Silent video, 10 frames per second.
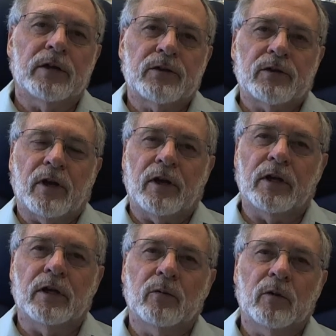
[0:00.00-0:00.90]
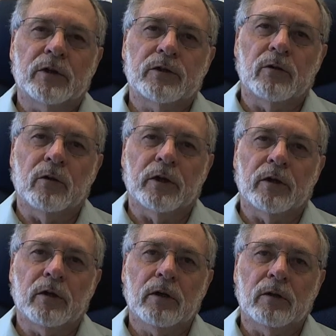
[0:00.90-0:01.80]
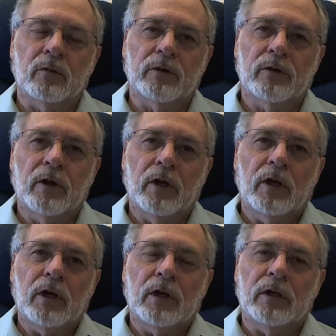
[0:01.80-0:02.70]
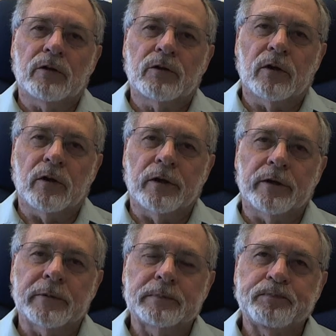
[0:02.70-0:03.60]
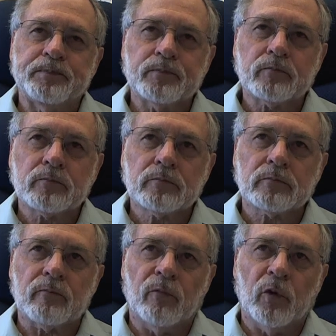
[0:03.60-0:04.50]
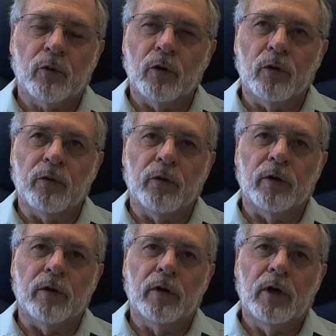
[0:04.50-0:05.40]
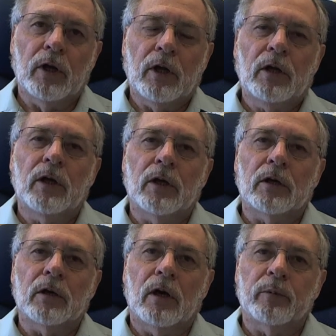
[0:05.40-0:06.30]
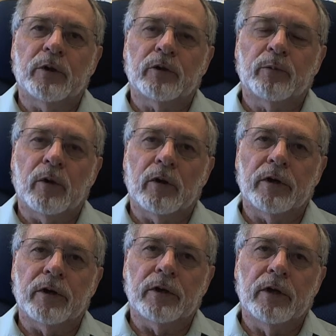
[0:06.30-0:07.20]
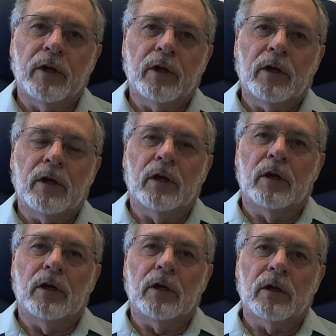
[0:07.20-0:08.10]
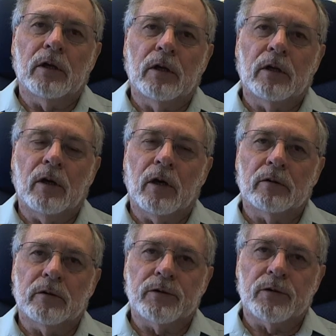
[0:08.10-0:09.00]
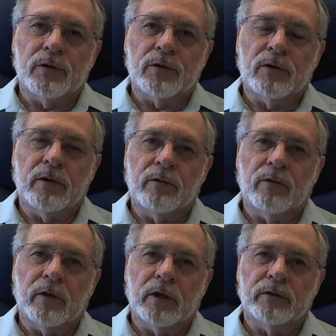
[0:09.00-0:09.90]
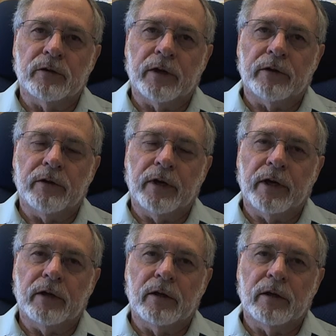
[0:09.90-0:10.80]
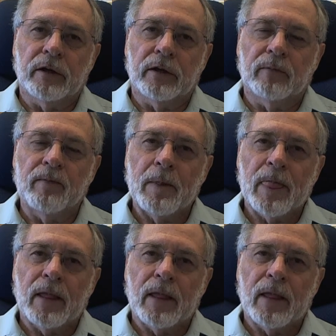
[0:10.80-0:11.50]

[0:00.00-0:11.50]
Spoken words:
say in what's going on in China through their Communist Party congresses and things like that. And